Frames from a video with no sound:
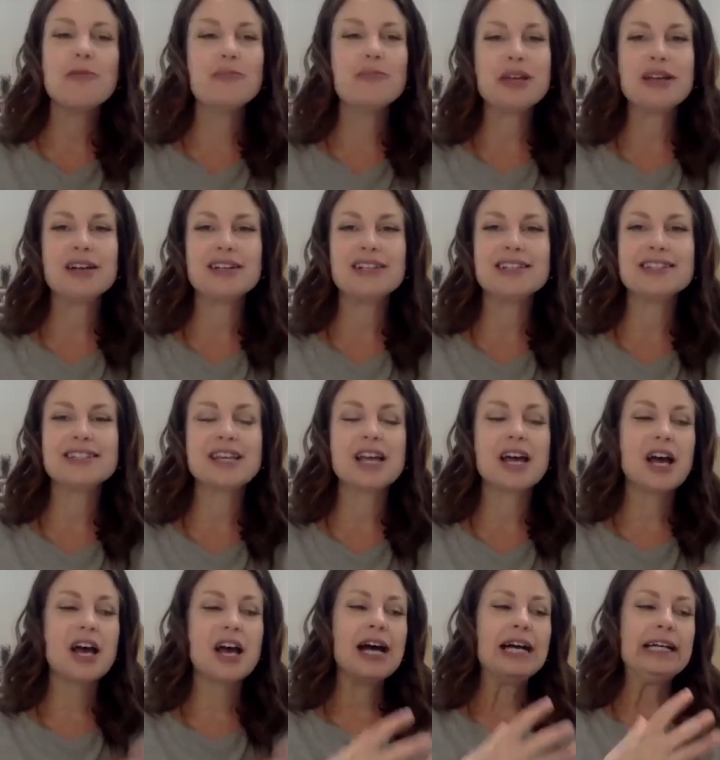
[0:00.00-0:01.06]
because
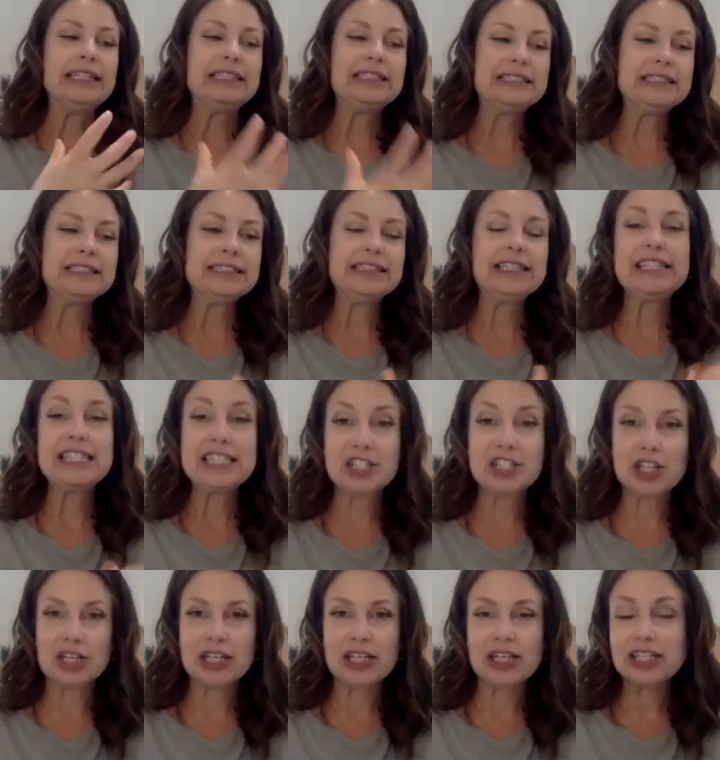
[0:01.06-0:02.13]

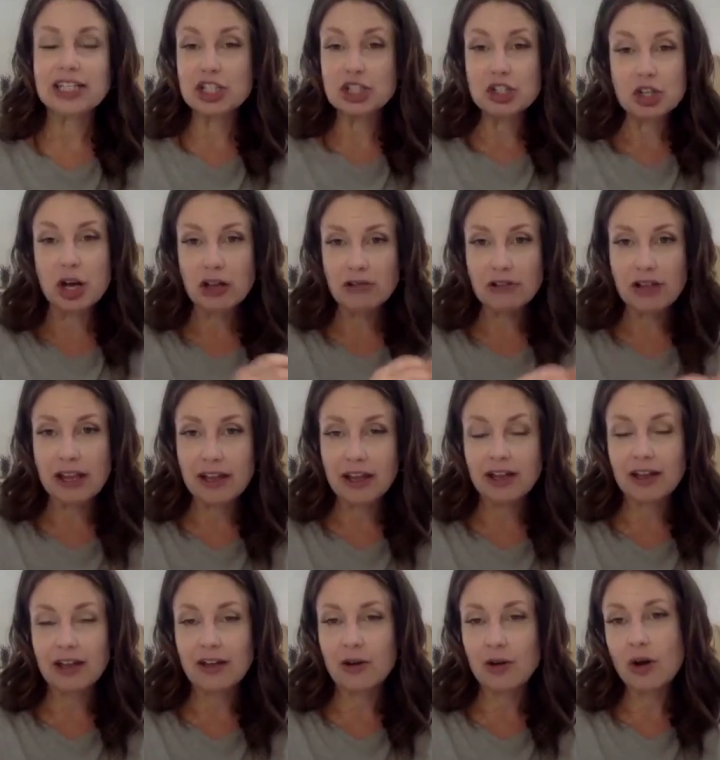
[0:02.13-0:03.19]
it's not
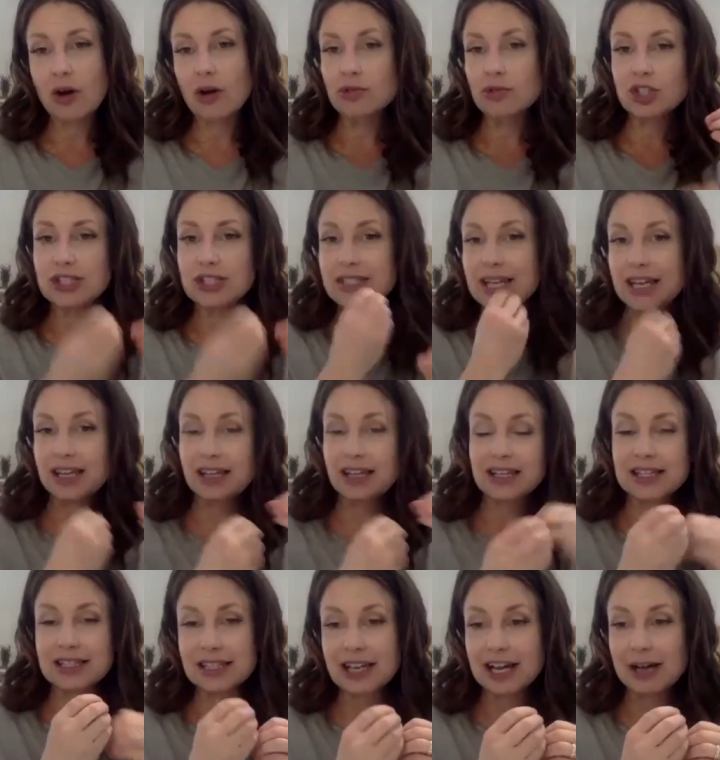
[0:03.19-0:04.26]
like, oh, just take
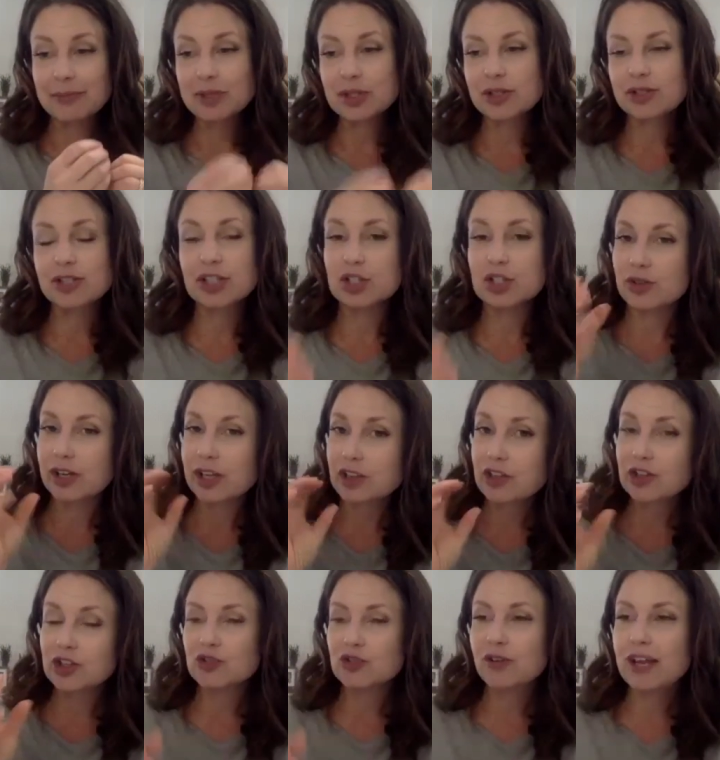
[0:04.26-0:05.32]
these capsules and drink the
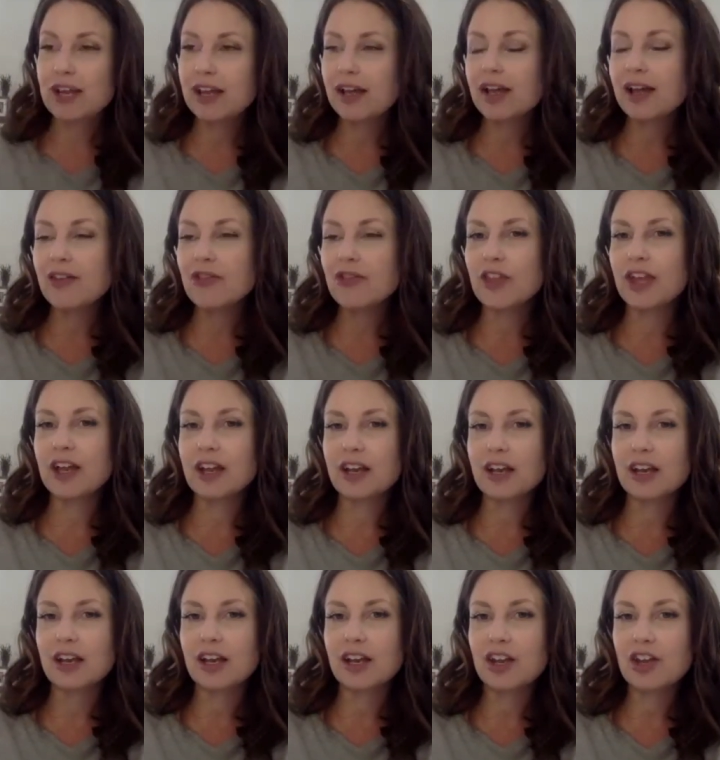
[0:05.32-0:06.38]
drink and
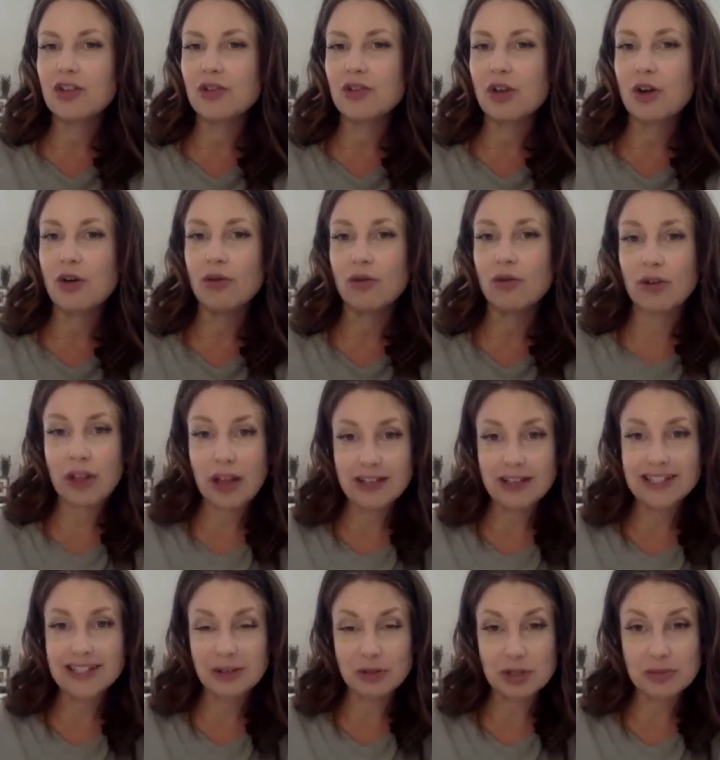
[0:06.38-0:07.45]
then, head
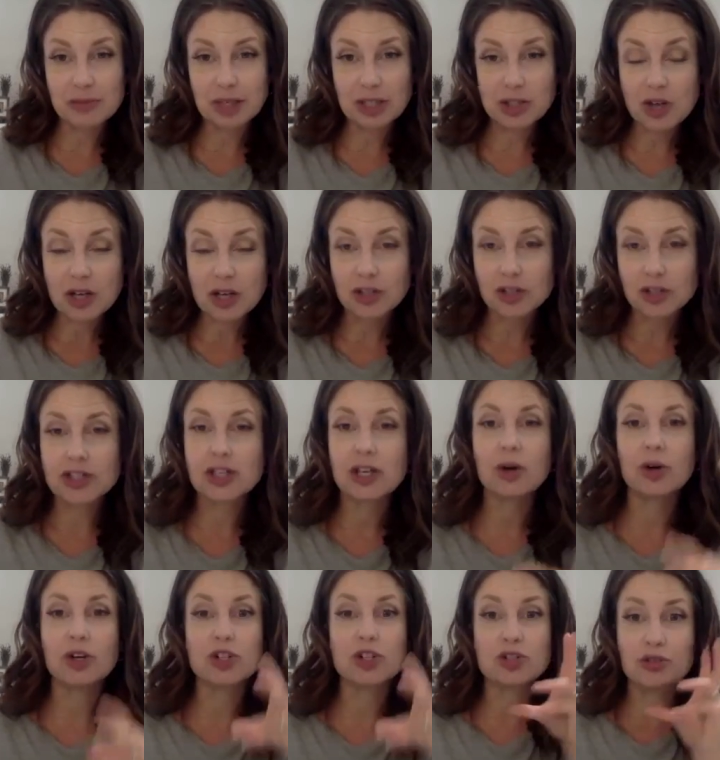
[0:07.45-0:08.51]
down to McDonald's
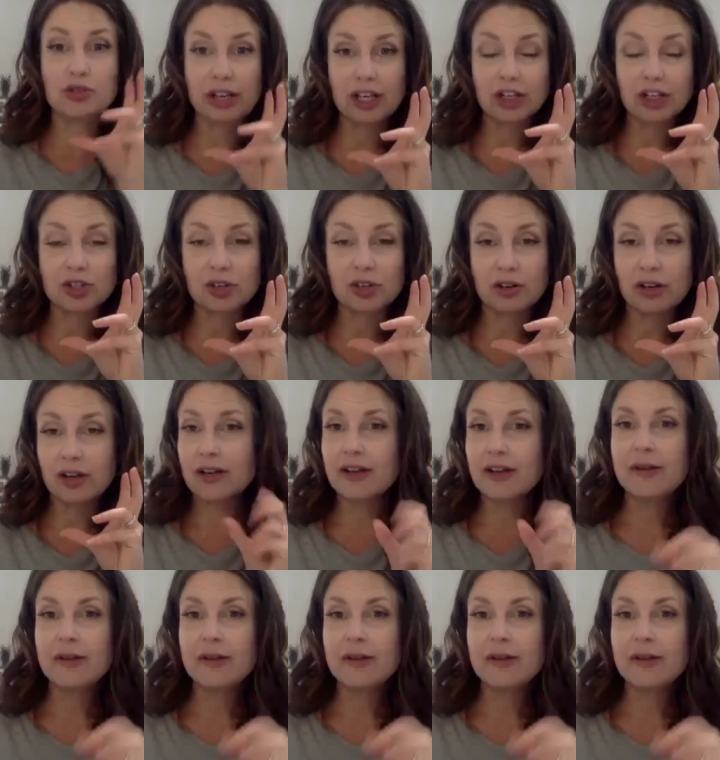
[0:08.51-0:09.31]
or drink your